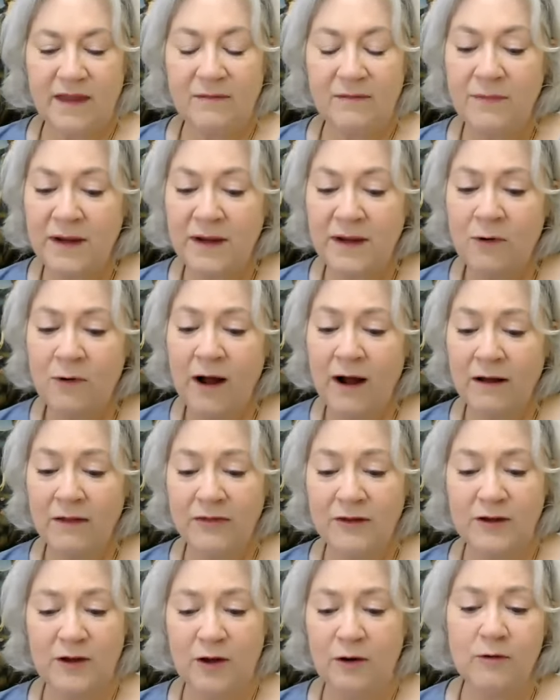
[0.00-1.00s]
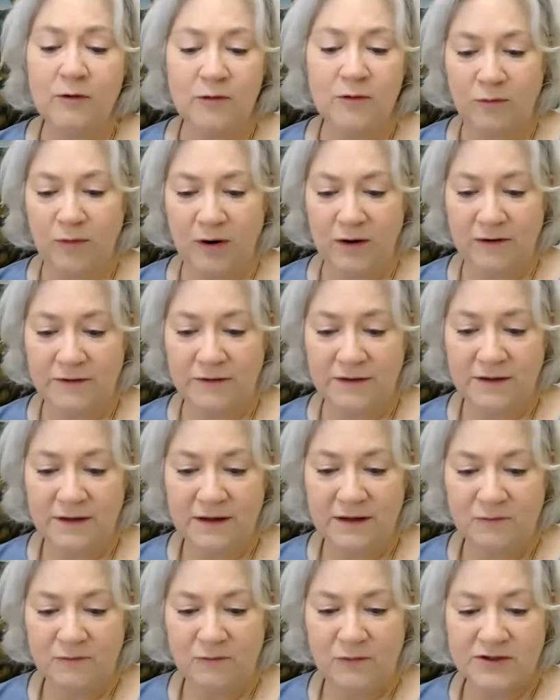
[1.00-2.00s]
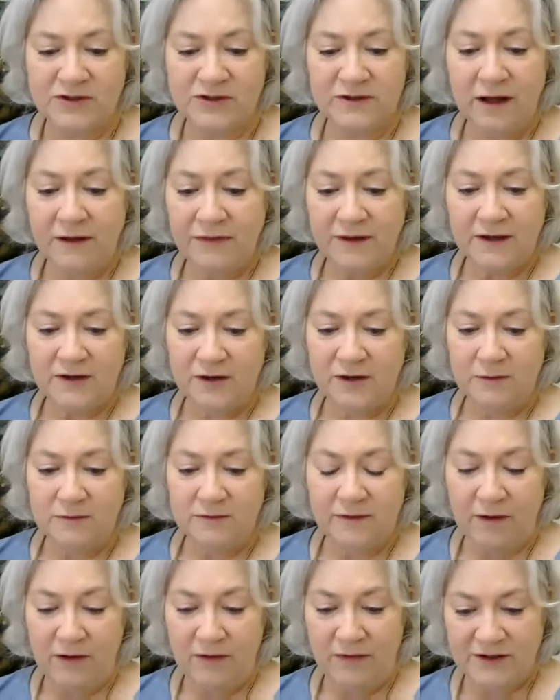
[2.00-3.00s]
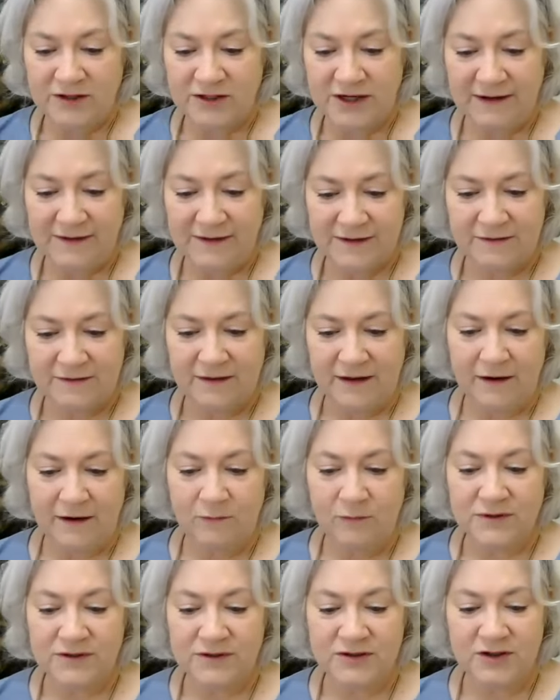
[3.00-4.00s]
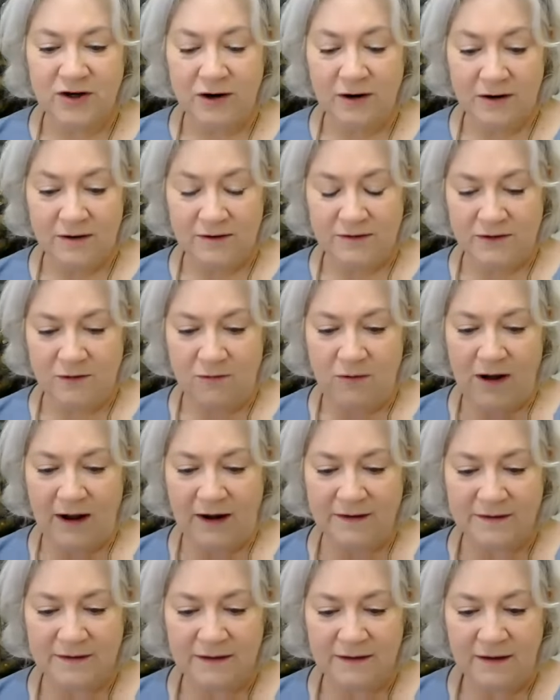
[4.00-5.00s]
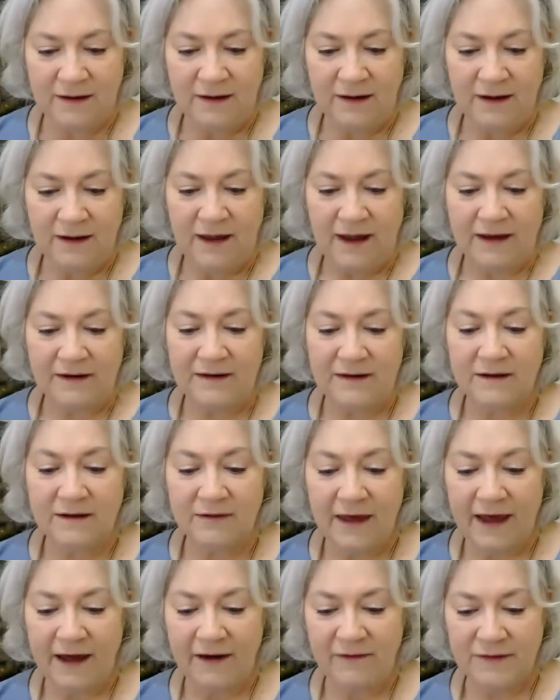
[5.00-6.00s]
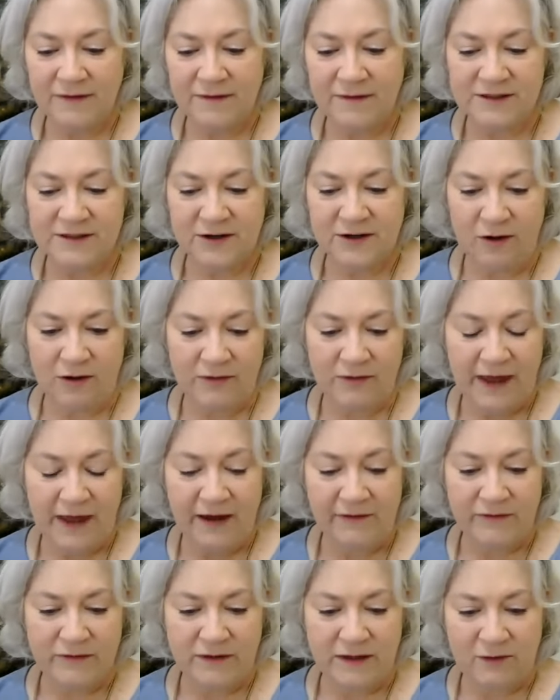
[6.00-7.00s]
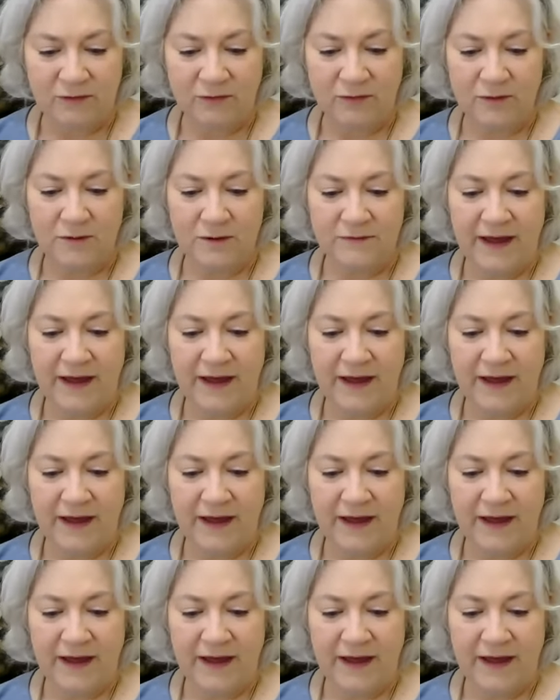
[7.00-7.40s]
Meanwhile the lower world, which nothing knew of all that chanced there, was darkened quite. And eke the heavens and all the heavenly crew